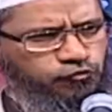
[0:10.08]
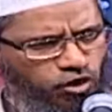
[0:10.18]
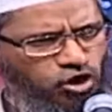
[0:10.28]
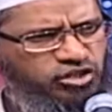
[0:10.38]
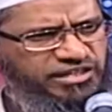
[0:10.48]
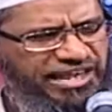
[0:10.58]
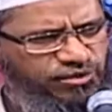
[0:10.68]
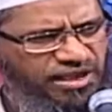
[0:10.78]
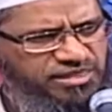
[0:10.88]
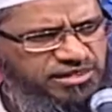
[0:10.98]
who followed the
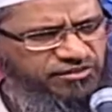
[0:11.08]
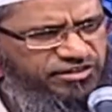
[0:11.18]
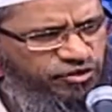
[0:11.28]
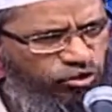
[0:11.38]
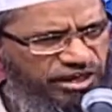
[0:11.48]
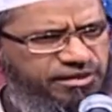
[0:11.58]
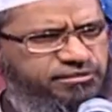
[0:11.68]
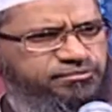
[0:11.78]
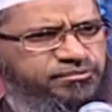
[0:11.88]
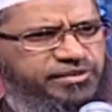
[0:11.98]
advice given in the
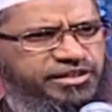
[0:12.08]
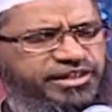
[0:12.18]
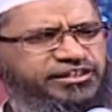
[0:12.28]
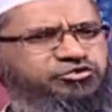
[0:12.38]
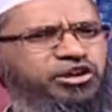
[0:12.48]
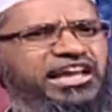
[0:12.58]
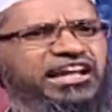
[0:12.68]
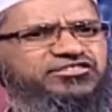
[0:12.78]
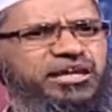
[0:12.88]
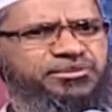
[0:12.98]
Quran in Surah
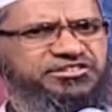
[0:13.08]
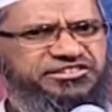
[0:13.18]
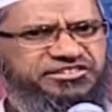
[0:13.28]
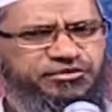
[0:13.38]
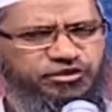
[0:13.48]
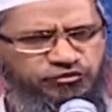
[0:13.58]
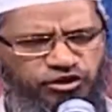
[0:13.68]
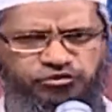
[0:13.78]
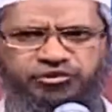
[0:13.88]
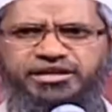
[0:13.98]
Nahl chapter 16 verse
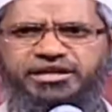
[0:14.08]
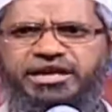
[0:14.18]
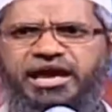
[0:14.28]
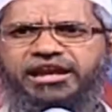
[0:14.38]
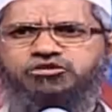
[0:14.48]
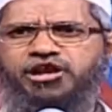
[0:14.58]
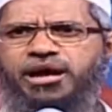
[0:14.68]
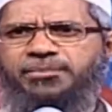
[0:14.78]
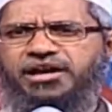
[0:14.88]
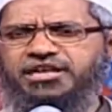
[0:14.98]
43 and
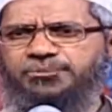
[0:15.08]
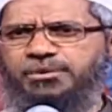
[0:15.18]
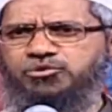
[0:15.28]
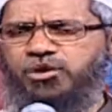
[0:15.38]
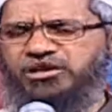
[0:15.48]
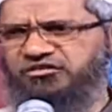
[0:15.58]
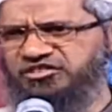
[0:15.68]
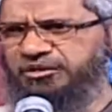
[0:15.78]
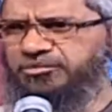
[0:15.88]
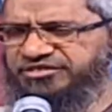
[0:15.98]
Surah Anbiya chapter number 21
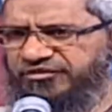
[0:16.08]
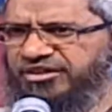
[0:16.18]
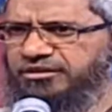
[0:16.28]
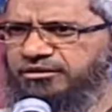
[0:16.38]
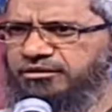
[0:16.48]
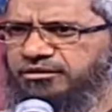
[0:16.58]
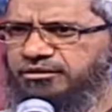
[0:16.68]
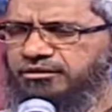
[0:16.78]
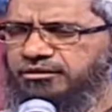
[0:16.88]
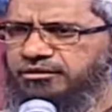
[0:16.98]
verse number 7,
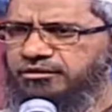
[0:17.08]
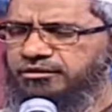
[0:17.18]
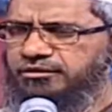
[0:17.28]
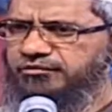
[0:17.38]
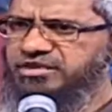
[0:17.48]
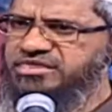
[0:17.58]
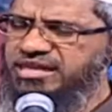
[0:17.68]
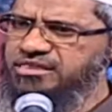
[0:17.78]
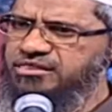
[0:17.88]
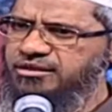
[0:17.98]
which
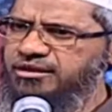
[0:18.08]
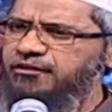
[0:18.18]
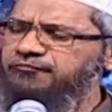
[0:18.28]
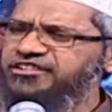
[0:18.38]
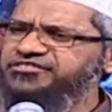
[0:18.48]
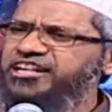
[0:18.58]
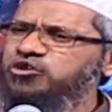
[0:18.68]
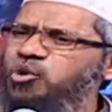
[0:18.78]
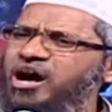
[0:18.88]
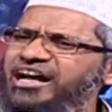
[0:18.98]
says,
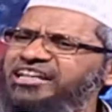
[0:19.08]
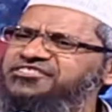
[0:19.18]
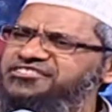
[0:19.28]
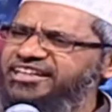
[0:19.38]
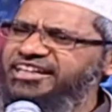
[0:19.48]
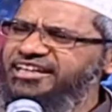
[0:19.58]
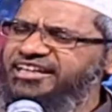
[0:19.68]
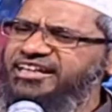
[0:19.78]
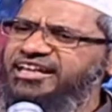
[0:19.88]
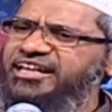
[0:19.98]
"Fas'alu ahli
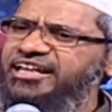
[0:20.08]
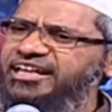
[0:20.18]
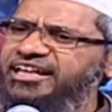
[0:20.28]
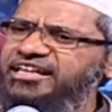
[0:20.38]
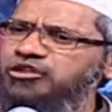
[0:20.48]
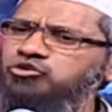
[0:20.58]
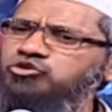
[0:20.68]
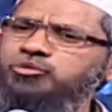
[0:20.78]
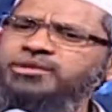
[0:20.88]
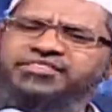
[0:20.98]
zikri in
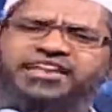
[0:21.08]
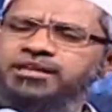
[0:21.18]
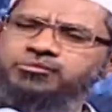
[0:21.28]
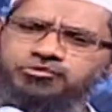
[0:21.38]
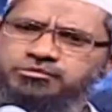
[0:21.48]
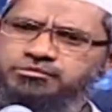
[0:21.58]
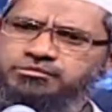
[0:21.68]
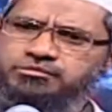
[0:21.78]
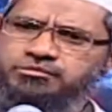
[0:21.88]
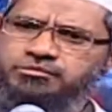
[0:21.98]
kuntum la ta'lamun."
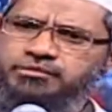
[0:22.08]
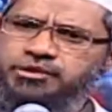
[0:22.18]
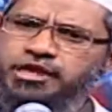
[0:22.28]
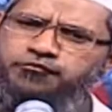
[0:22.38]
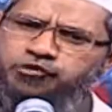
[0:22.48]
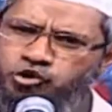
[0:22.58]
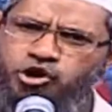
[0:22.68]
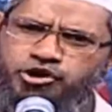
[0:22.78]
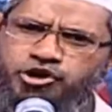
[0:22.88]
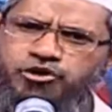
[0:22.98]
If you don't